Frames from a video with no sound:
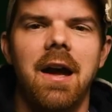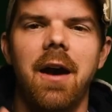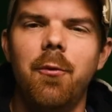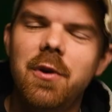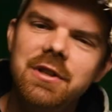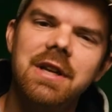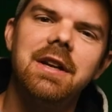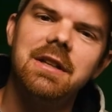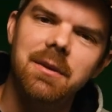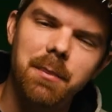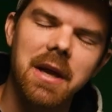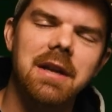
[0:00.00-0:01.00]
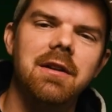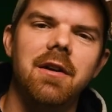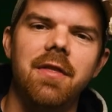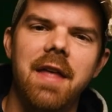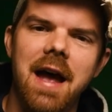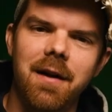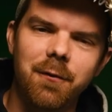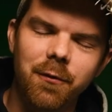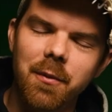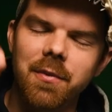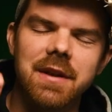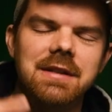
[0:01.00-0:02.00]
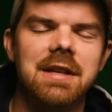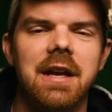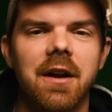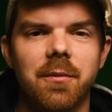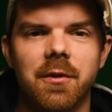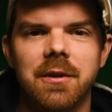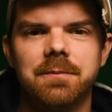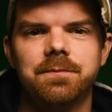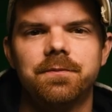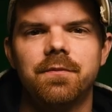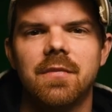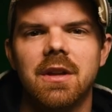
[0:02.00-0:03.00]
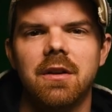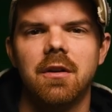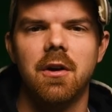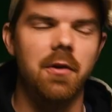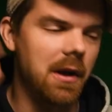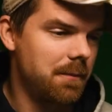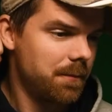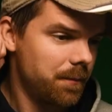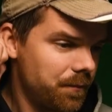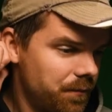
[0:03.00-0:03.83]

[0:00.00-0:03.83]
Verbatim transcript: I wish I could depend on that from this camera. Okay,